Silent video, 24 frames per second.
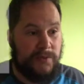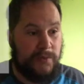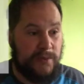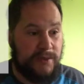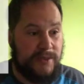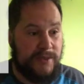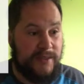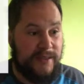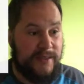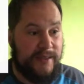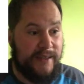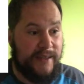we'll
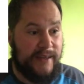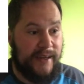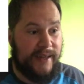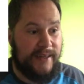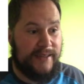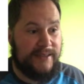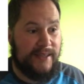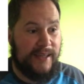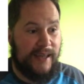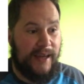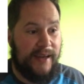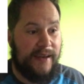see in the next
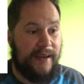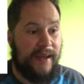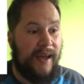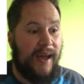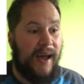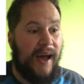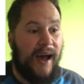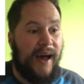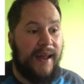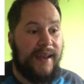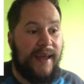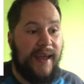slide.
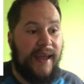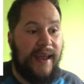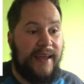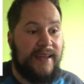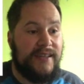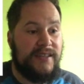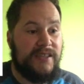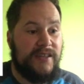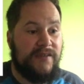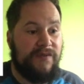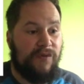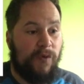And at
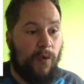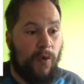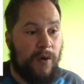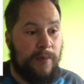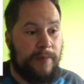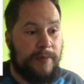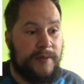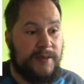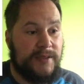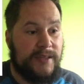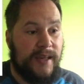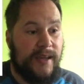
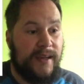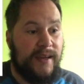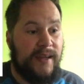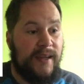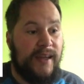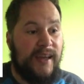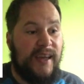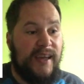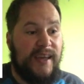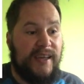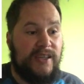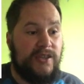84%,
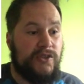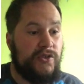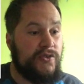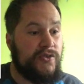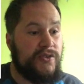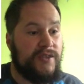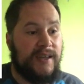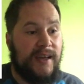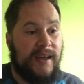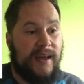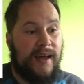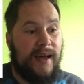he's
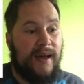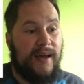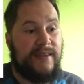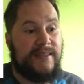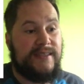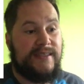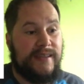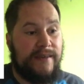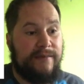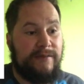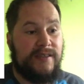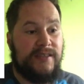using a
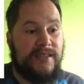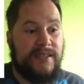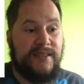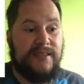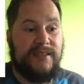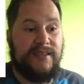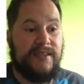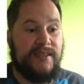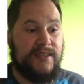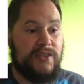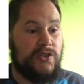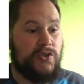
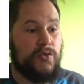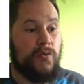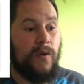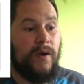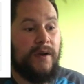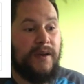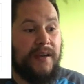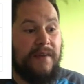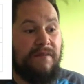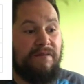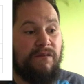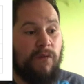
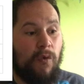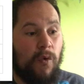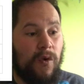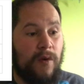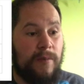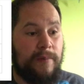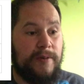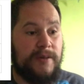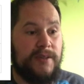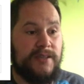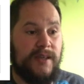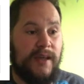
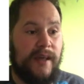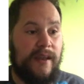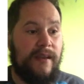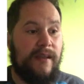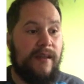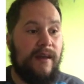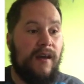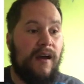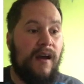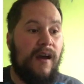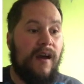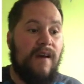76-24%
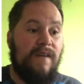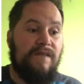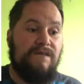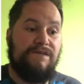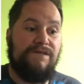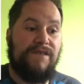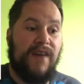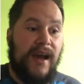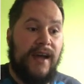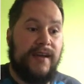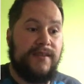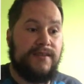
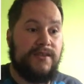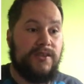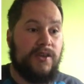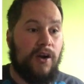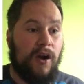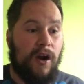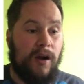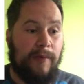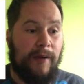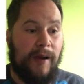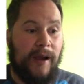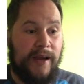fat to
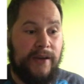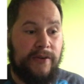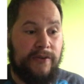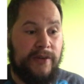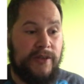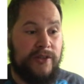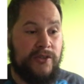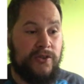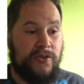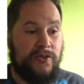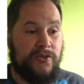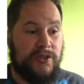
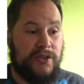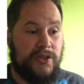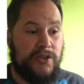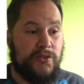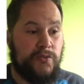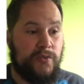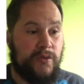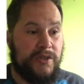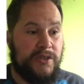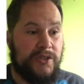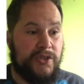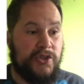carbohydrate usage,
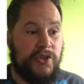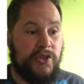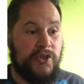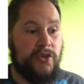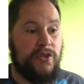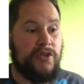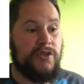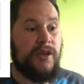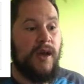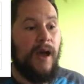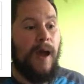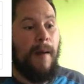which is
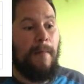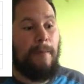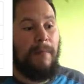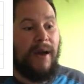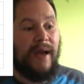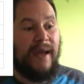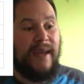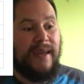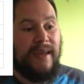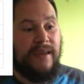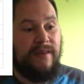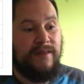huge.
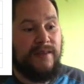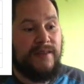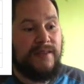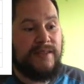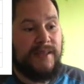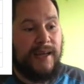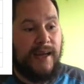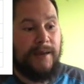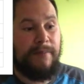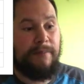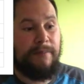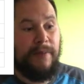But even
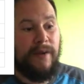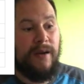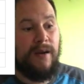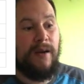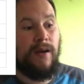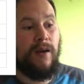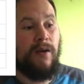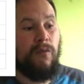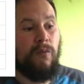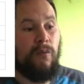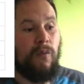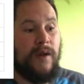Zach
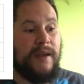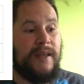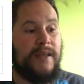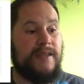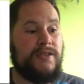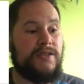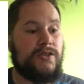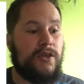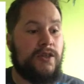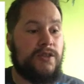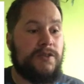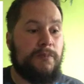Bitter, when he
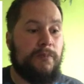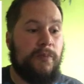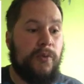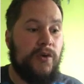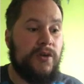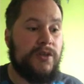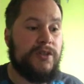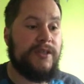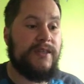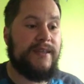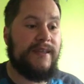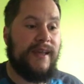starts
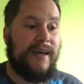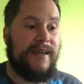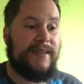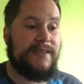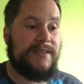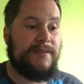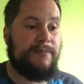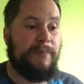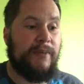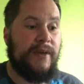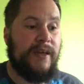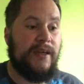pushing that
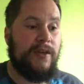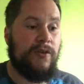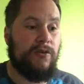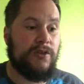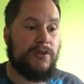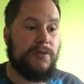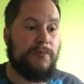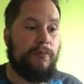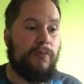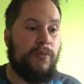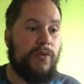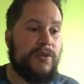speed or
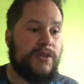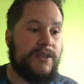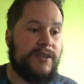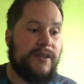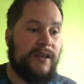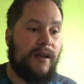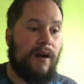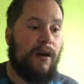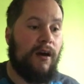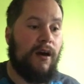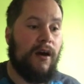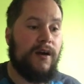pushing
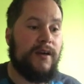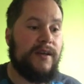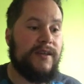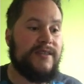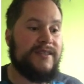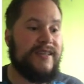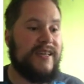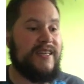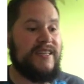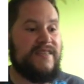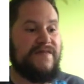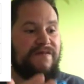that hardness,
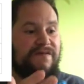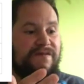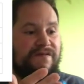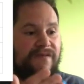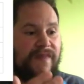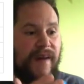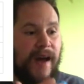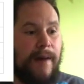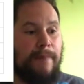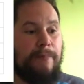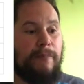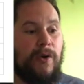his
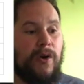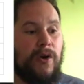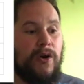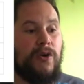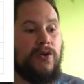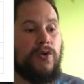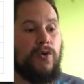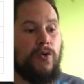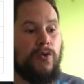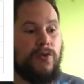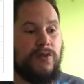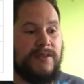fat burn
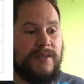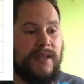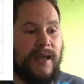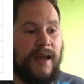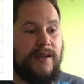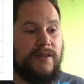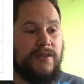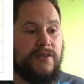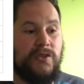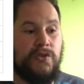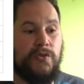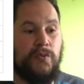goes down
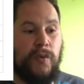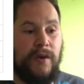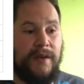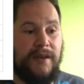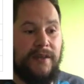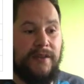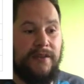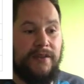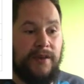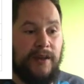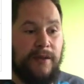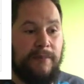to
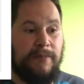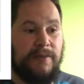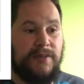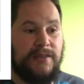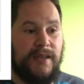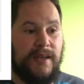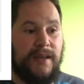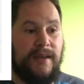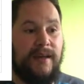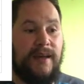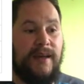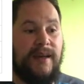
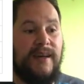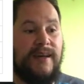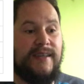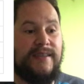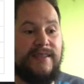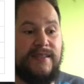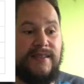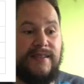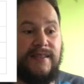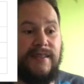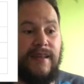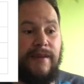23% to
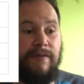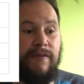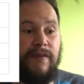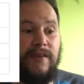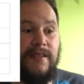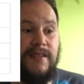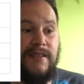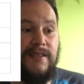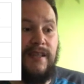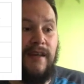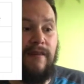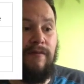
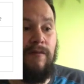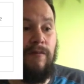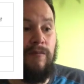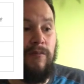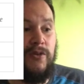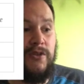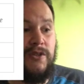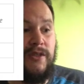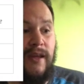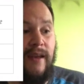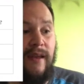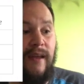
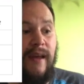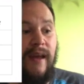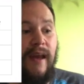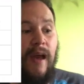77%.